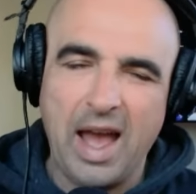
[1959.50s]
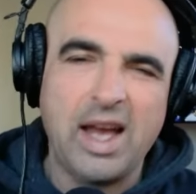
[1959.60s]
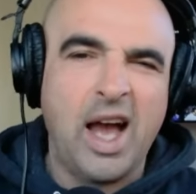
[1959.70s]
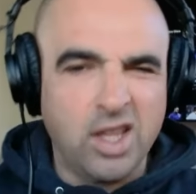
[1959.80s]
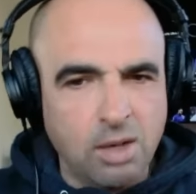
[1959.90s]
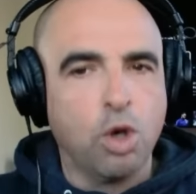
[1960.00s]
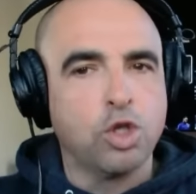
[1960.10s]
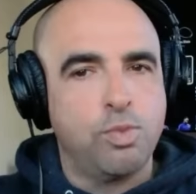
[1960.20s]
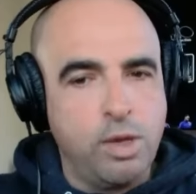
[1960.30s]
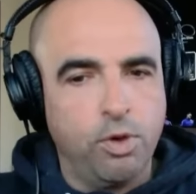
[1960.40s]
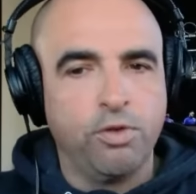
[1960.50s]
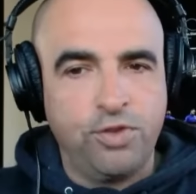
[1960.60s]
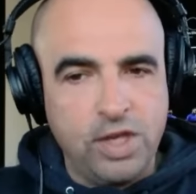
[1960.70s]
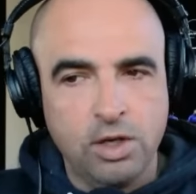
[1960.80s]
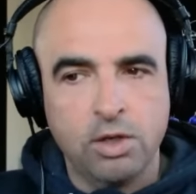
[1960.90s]
I think most people
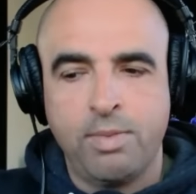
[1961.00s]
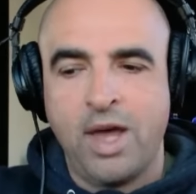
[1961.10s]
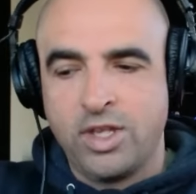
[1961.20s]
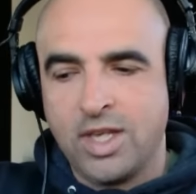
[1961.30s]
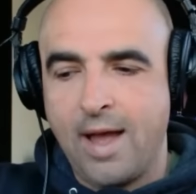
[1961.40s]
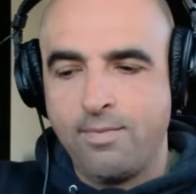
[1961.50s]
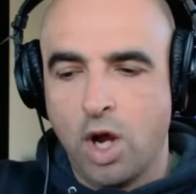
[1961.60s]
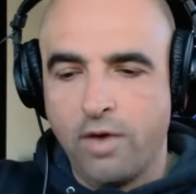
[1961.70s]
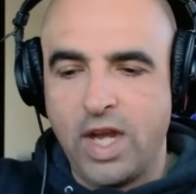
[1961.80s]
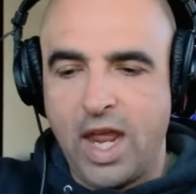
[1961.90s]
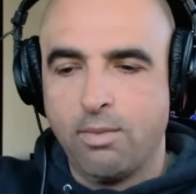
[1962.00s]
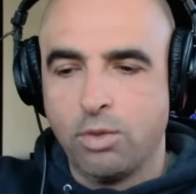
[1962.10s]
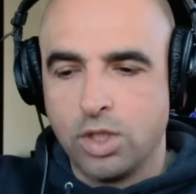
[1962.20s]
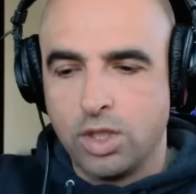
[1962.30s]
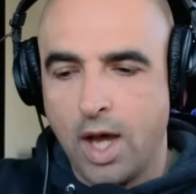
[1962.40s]
feel by the time Darvin Ham
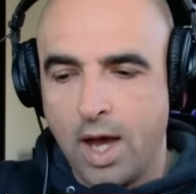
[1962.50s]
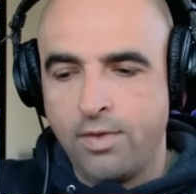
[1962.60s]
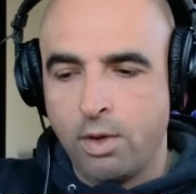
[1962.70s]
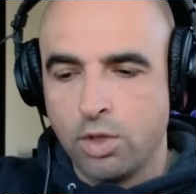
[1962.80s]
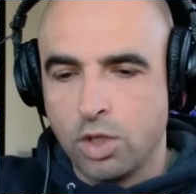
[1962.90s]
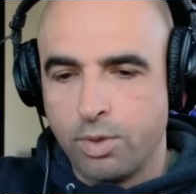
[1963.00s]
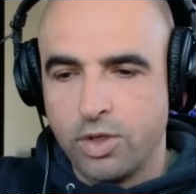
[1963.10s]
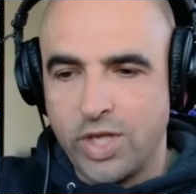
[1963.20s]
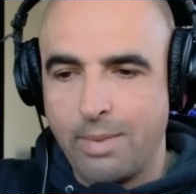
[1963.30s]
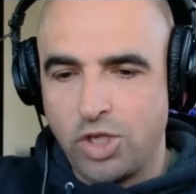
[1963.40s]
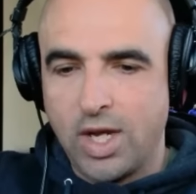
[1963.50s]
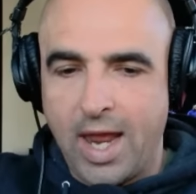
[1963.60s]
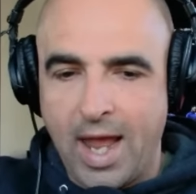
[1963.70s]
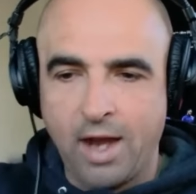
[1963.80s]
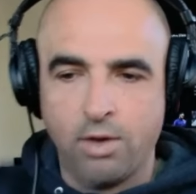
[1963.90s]
was done, there was a perception,
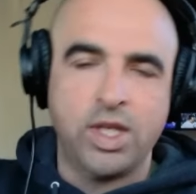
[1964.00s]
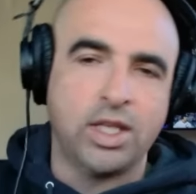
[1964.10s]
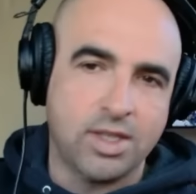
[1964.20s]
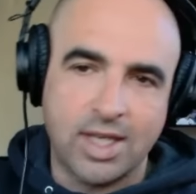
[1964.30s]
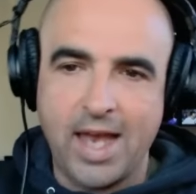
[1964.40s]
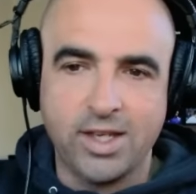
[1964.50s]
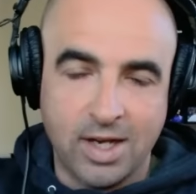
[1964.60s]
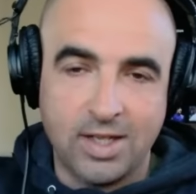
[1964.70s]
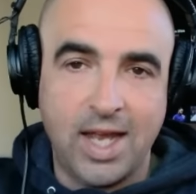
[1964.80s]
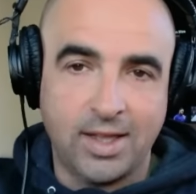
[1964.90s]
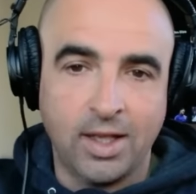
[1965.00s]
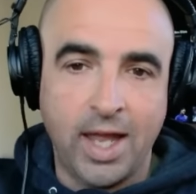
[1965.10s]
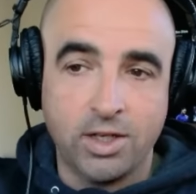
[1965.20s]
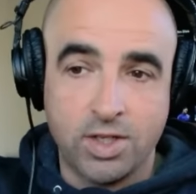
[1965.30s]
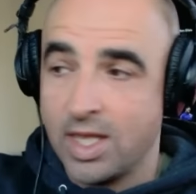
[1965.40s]
hey, I don't think this guy's going to take the
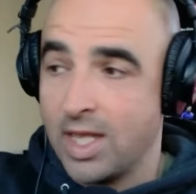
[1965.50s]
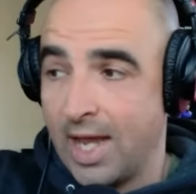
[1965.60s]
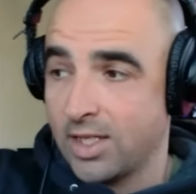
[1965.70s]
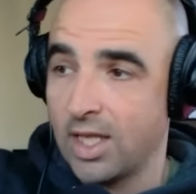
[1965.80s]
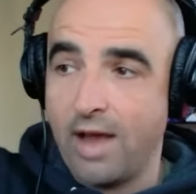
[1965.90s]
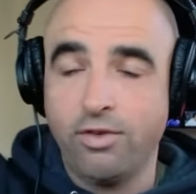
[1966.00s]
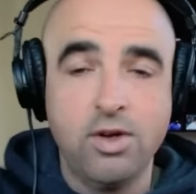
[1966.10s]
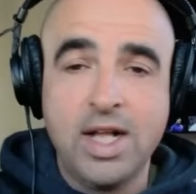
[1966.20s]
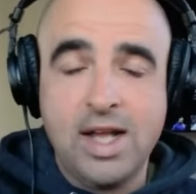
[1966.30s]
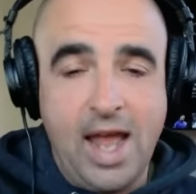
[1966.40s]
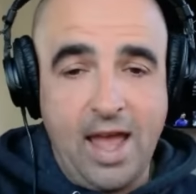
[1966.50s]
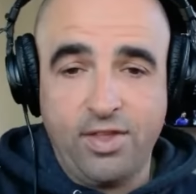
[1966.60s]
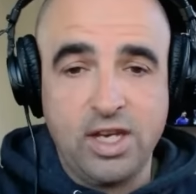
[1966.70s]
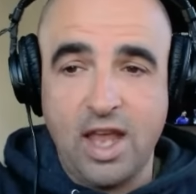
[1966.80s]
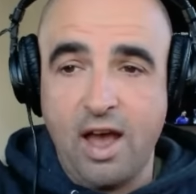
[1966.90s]
Lakers to the next level.
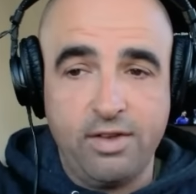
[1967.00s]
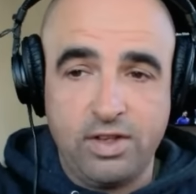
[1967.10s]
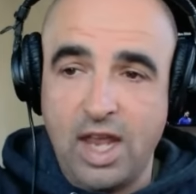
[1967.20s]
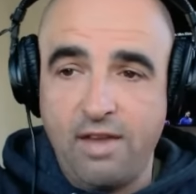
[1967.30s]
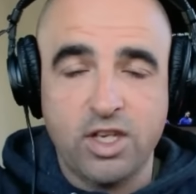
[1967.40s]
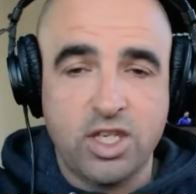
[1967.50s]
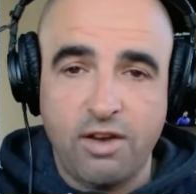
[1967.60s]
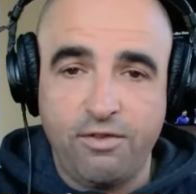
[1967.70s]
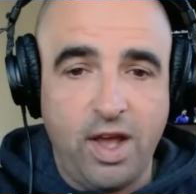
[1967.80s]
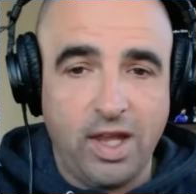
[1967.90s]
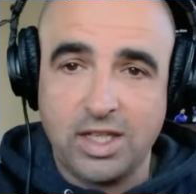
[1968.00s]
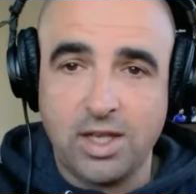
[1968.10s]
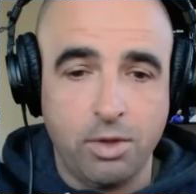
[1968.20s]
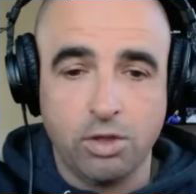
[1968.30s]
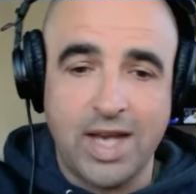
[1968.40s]
Anthony Davis, and it felt like
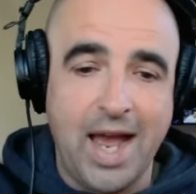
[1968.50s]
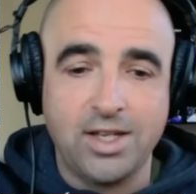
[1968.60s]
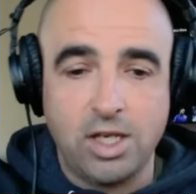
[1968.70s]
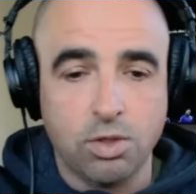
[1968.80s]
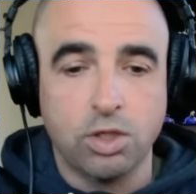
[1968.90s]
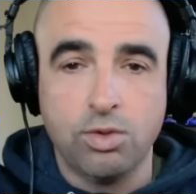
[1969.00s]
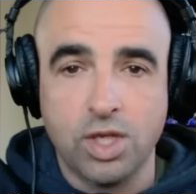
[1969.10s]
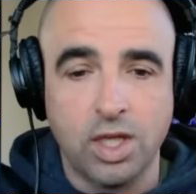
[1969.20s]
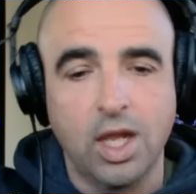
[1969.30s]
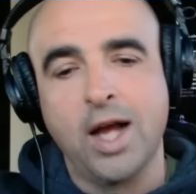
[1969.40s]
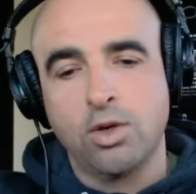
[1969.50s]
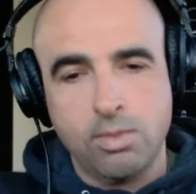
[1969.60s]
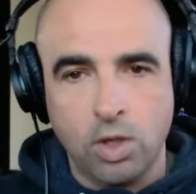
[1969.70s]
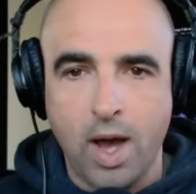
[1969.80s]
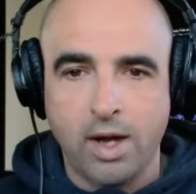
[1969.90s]
some of those guys he was losing in the locker room.
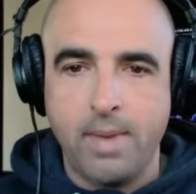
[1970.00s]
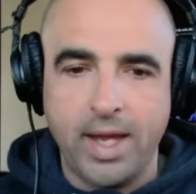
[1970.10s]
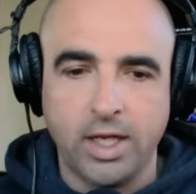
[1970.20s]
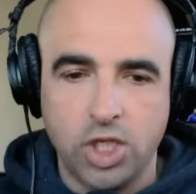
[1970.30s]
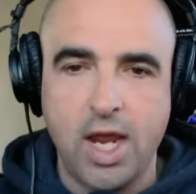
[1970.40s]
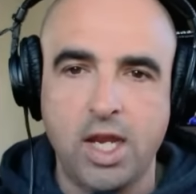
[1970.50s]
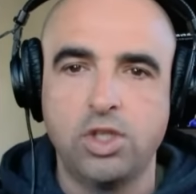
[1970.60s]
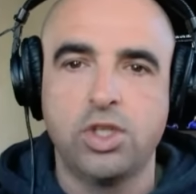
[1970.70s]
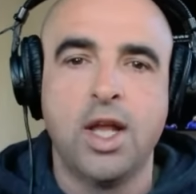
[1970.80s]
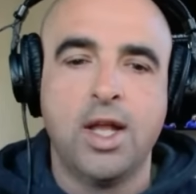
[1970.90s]
You go out and make a change.